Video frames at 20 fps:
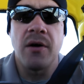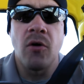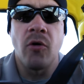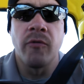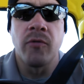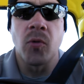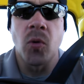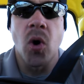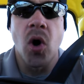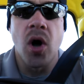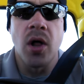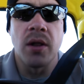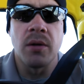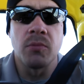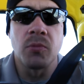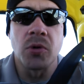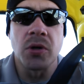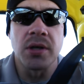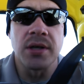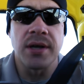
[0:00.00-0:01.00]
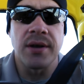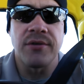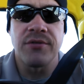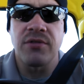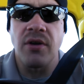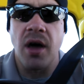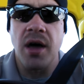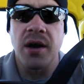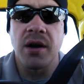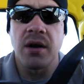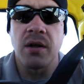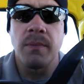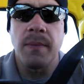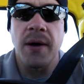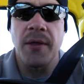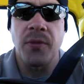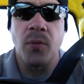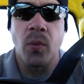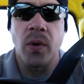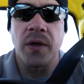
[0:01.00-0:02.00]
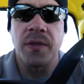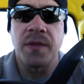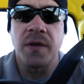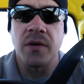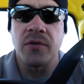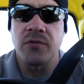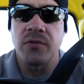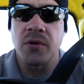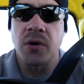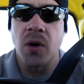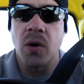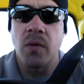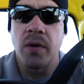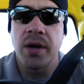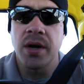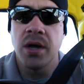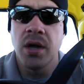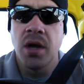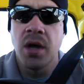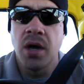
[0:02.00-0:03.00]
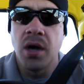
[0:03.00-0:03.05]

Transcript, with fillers: overall, I'm really excited about the way things are going.